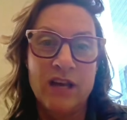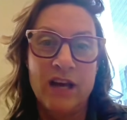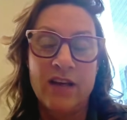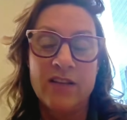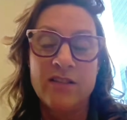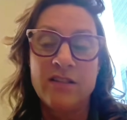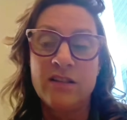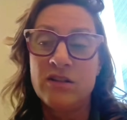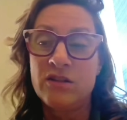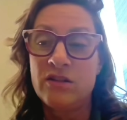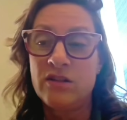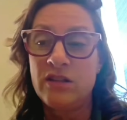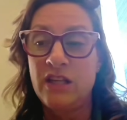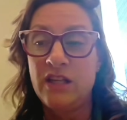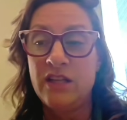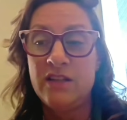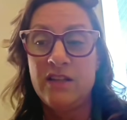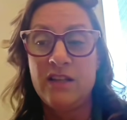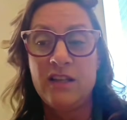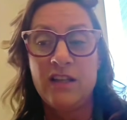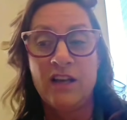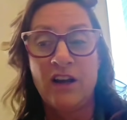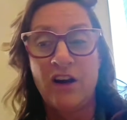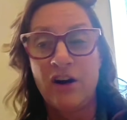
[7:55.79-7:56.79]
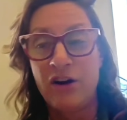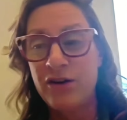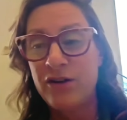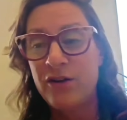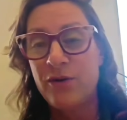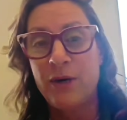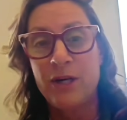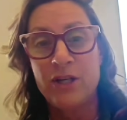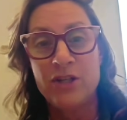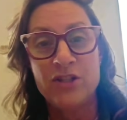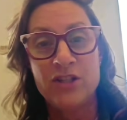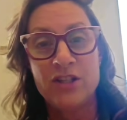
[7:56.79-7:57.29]
ask us easy and hard
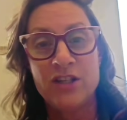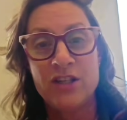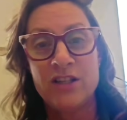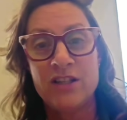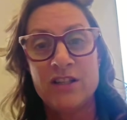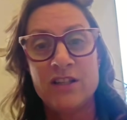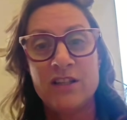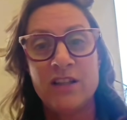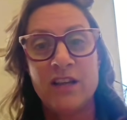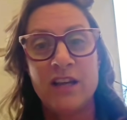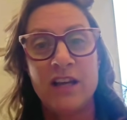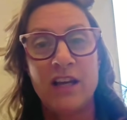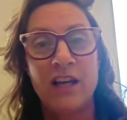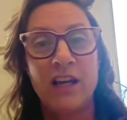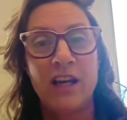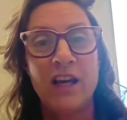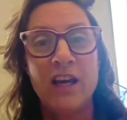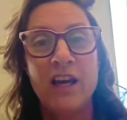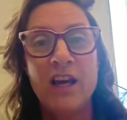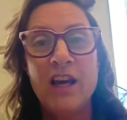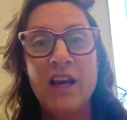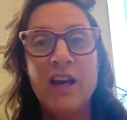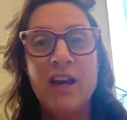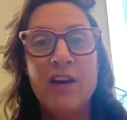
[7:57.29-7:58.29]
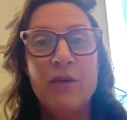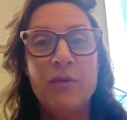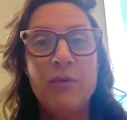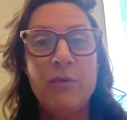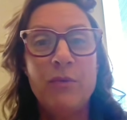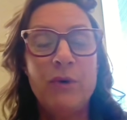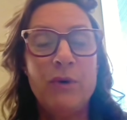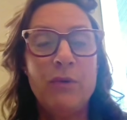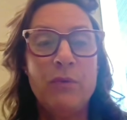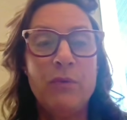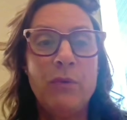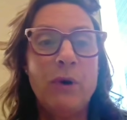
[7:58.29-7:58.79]
questions.
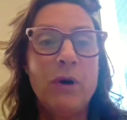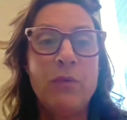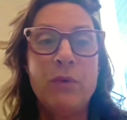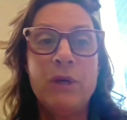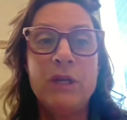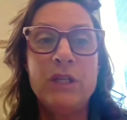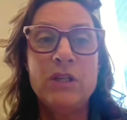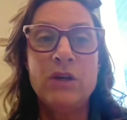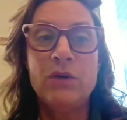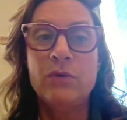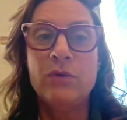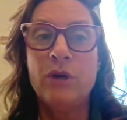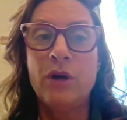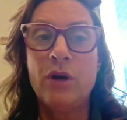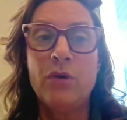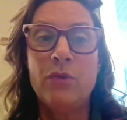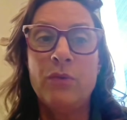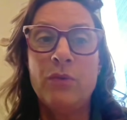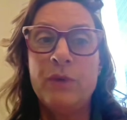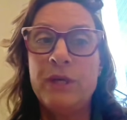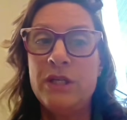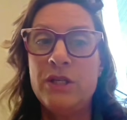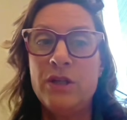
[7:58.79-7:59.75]
What we don't know, we